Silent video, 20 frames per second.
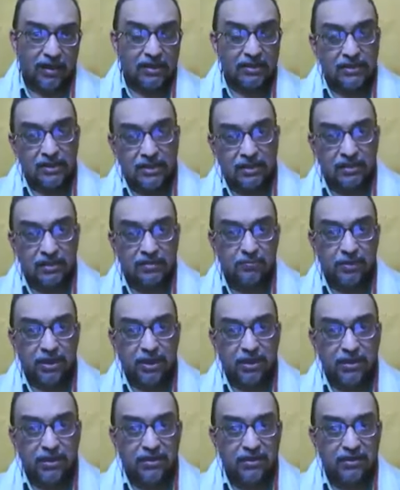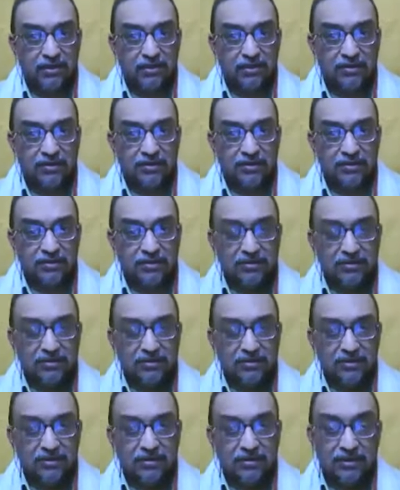and second part
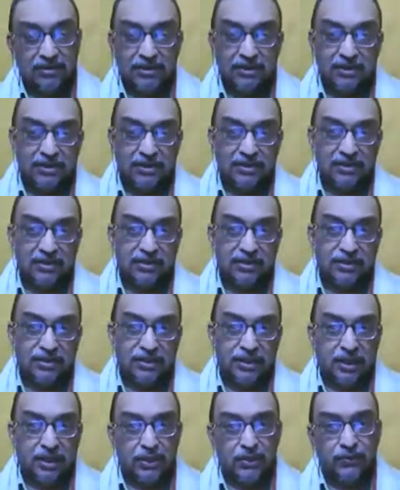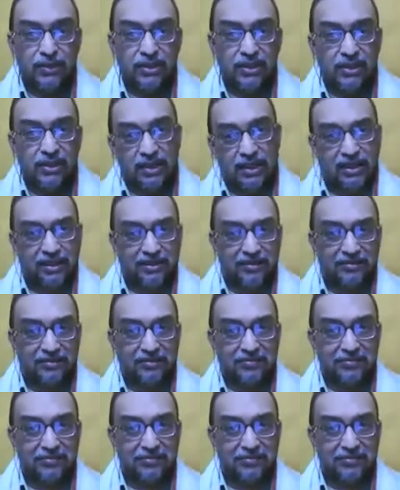is genuine care.